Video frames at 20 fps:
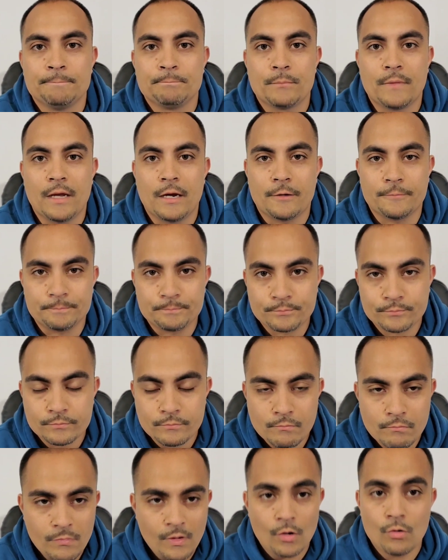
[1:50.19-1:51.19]
Now,
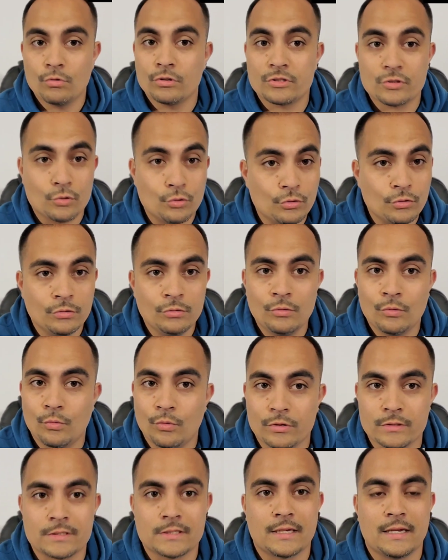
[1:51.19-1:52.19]
what's cool,
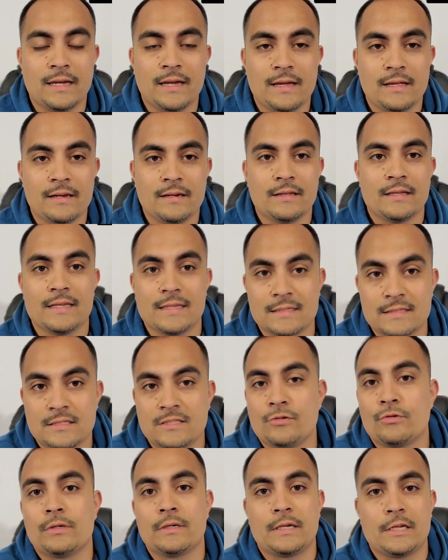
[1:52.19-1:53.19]
once again, is that
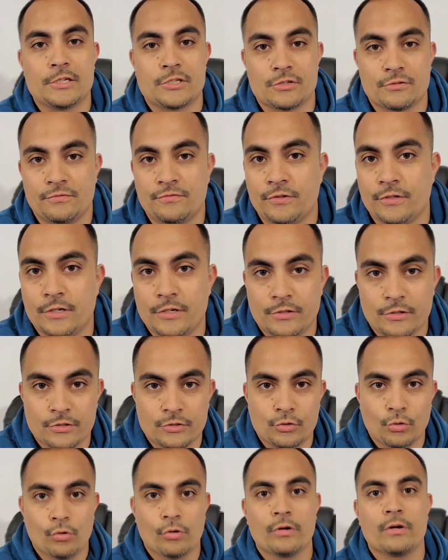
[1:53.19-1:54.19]
you can get your foot in the
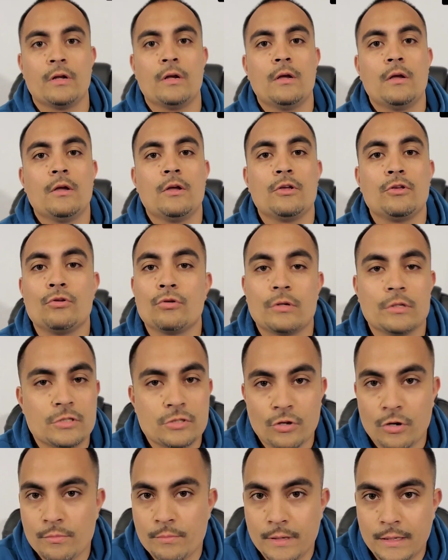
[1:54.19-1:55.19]
door. You can
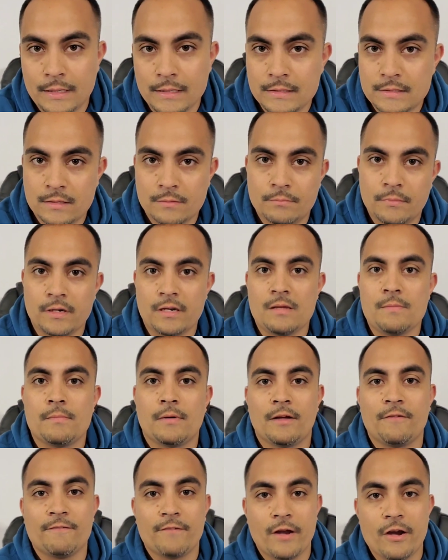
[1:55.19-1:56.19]
start making some money.
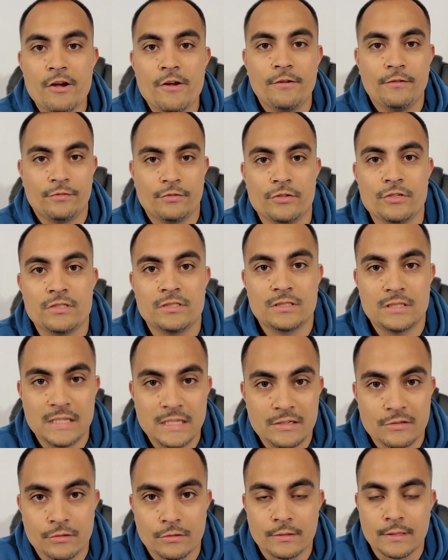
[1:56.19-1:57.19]
My very first
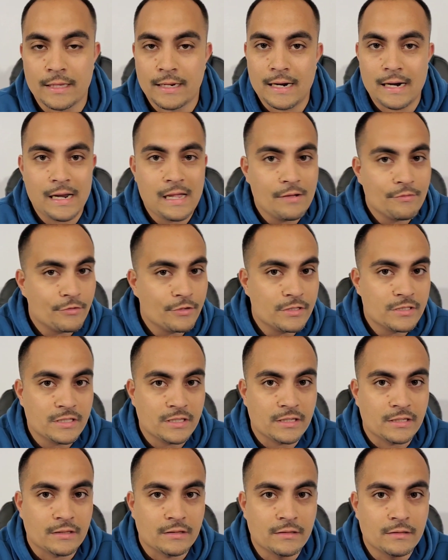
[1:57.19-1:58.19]
deal that I ever
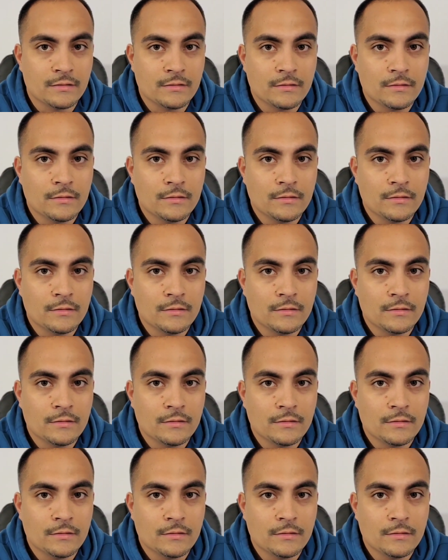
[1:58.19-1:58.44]
did